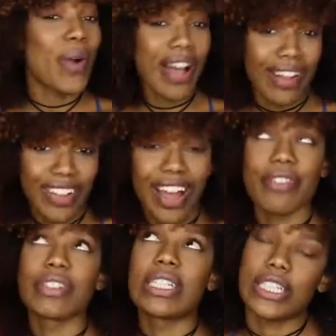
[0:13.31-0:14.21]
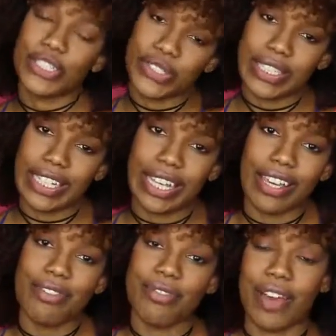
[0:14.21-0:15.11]
Well, I've
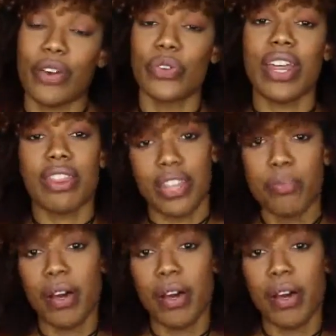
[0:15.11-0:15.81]
literally found the